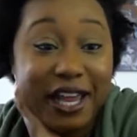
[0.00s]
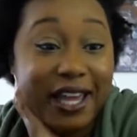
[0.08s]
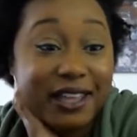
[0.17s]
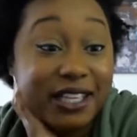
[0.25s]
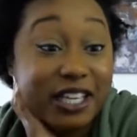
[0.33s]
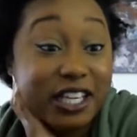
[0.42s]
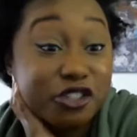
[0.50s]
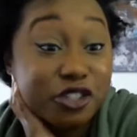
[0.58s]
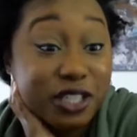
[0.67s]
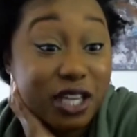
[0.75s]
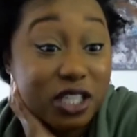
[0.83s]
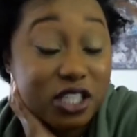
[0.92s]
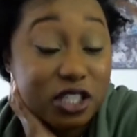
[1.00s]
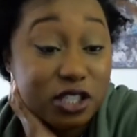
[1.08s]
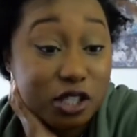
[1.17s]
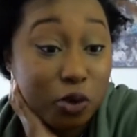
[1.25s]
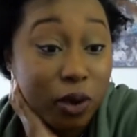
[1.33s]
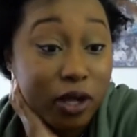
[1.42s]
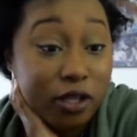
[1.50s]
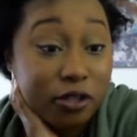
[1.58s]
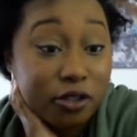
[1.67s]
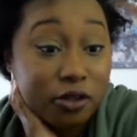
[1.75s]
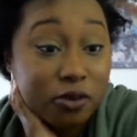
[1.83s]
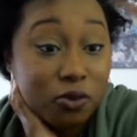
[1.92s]
and the introduction to what you
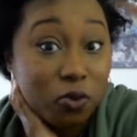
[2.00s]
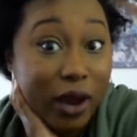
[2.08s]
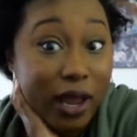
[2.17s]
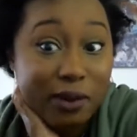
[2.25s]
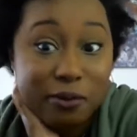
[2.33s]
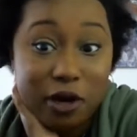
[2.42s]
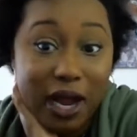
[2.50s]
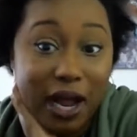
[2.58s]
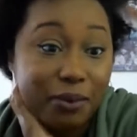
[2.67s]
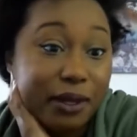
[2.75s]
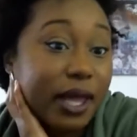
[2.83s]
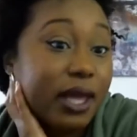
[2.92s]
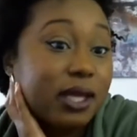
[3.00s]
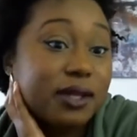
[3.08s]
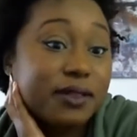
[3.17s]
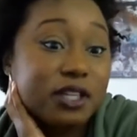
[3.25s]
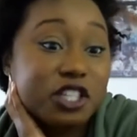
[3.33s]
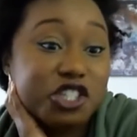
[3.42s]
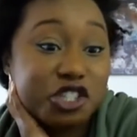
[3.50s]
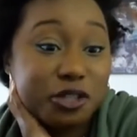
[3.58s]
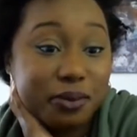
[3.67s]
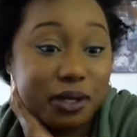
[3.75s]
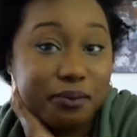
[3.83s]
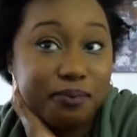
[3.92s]
do way more complicated than it should
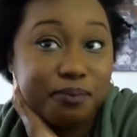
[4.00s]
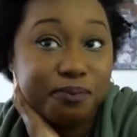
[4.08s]
be.